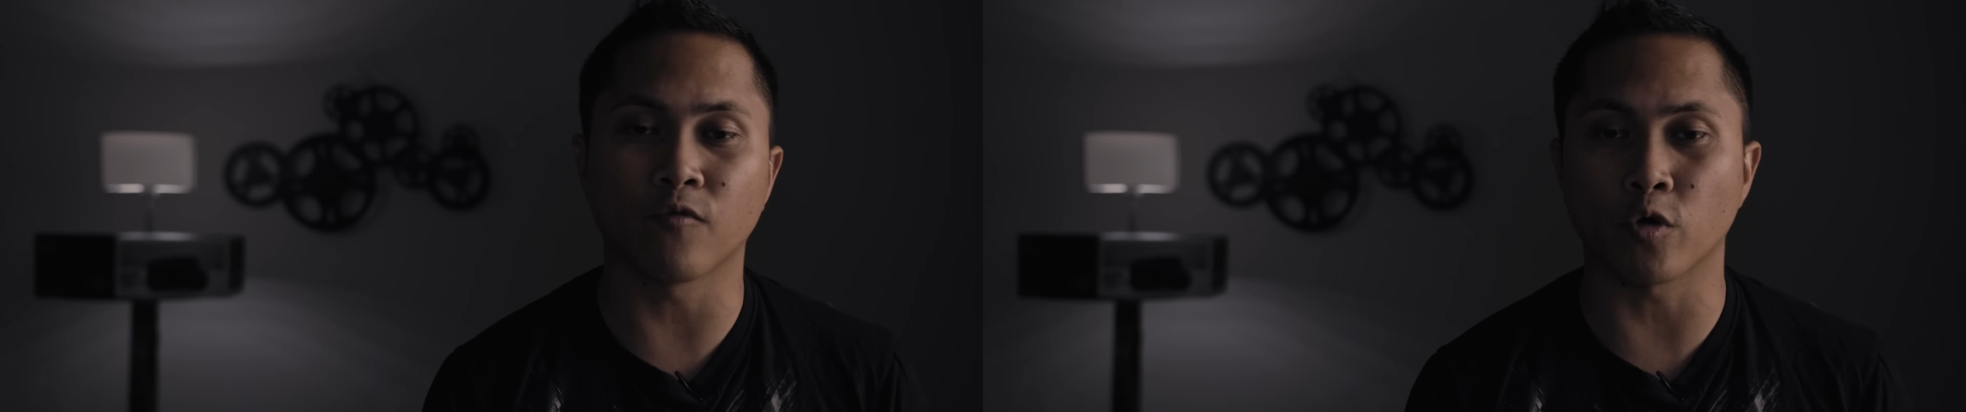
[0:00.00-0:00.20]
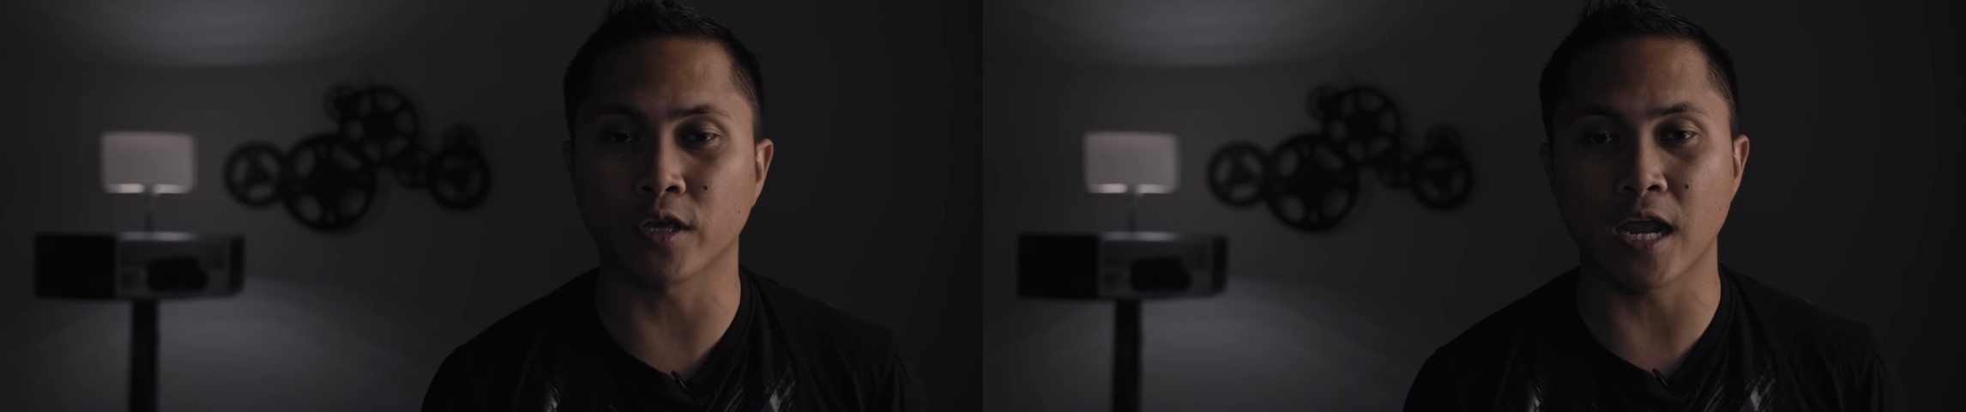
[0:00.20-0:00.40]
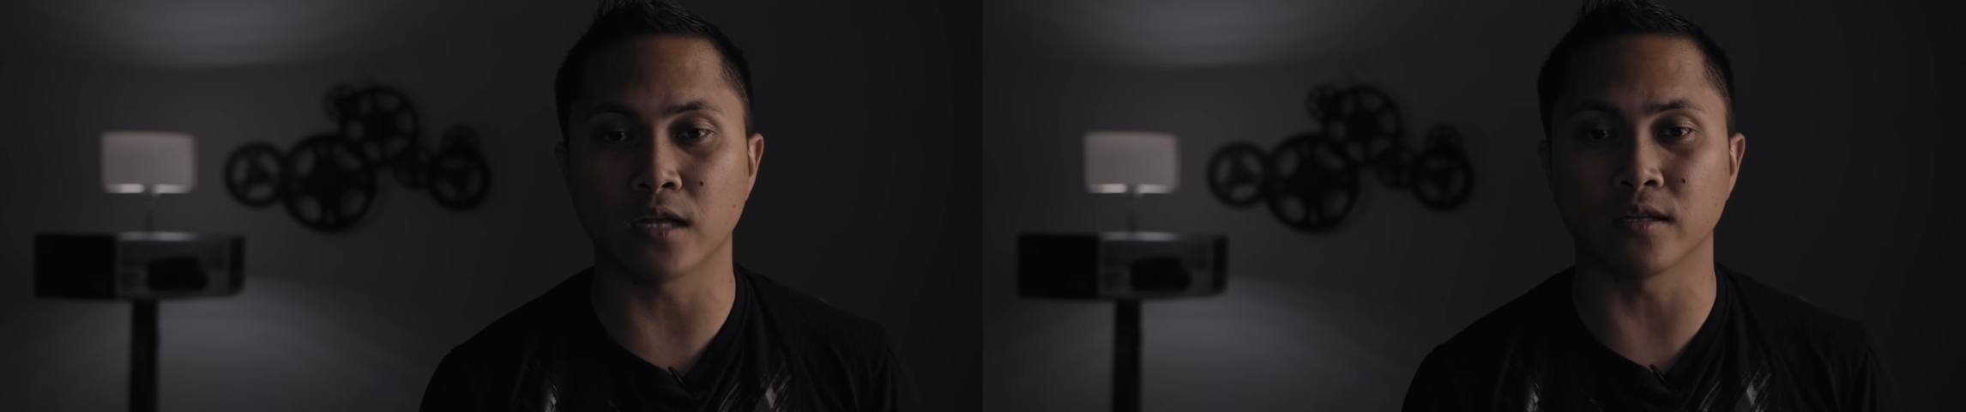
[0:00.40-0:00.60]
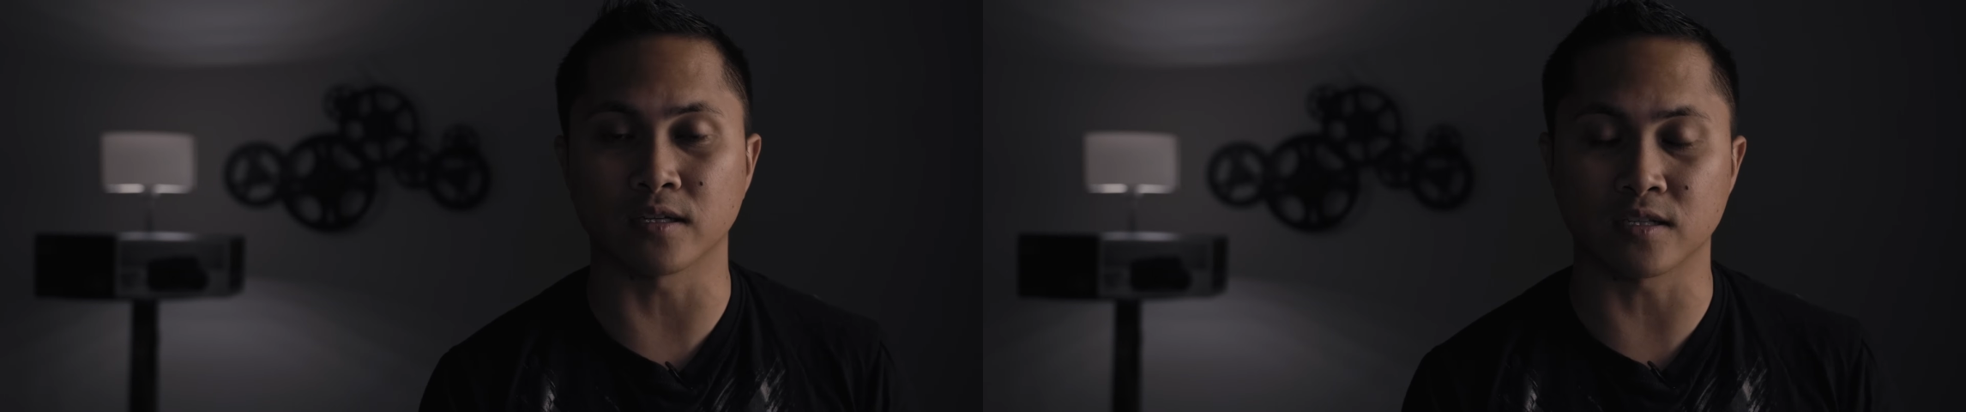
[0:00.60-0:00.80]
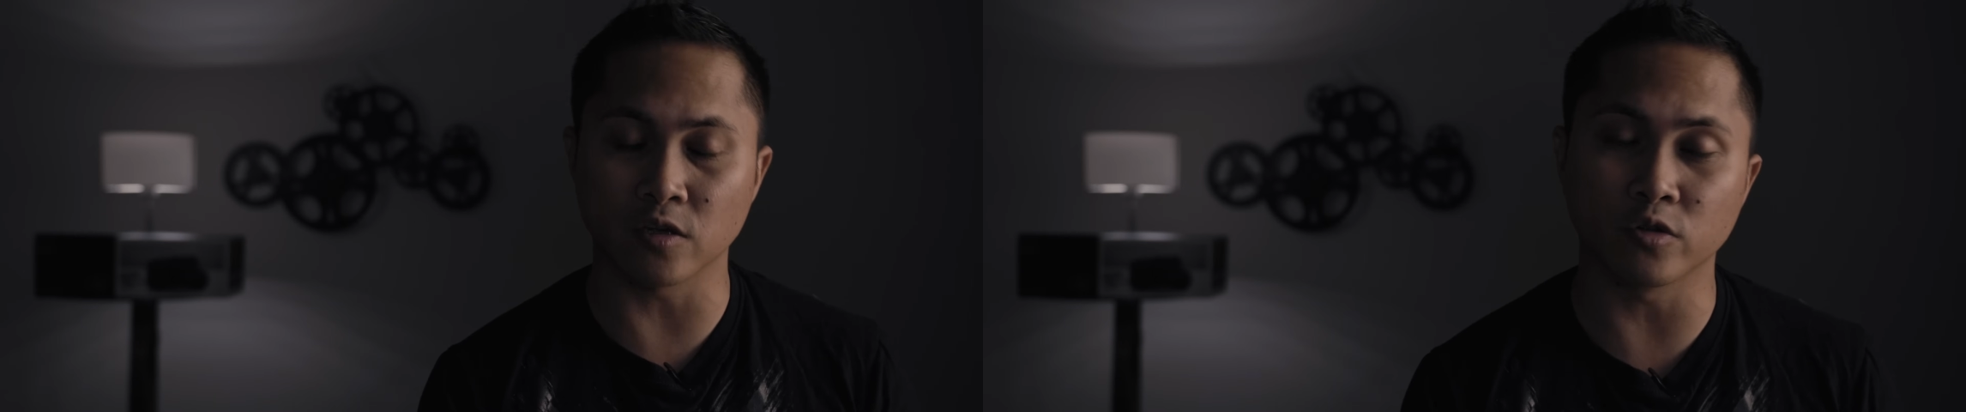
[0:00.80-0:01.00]
4K
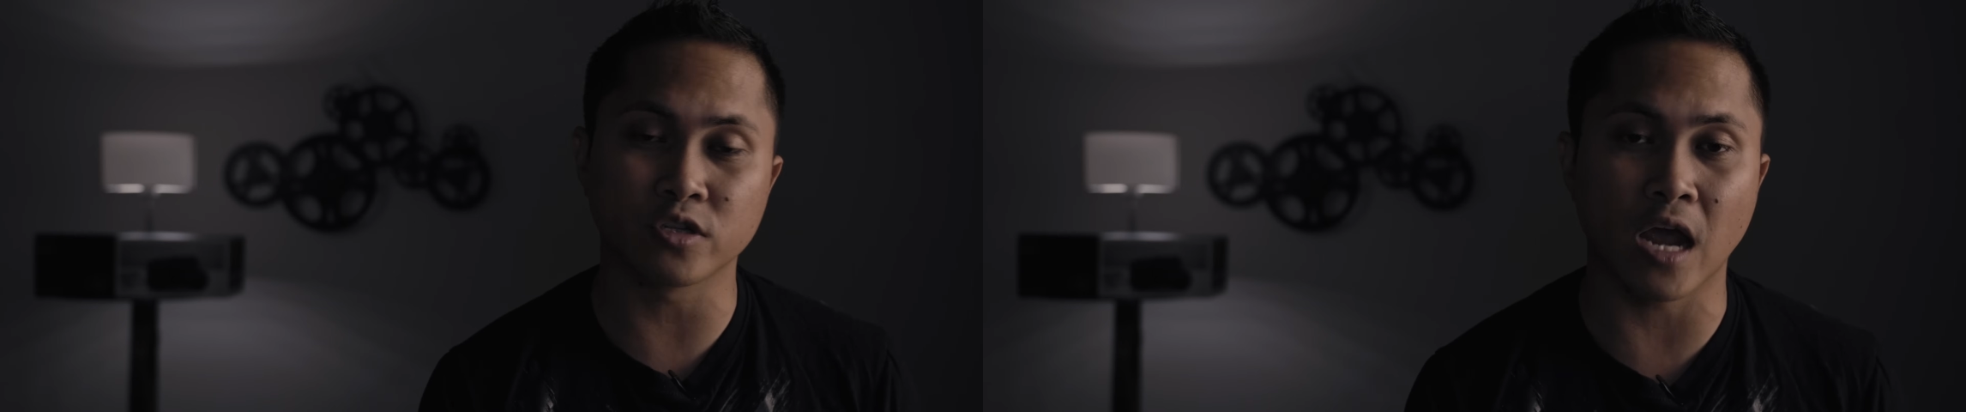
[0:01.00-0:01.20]
like a stills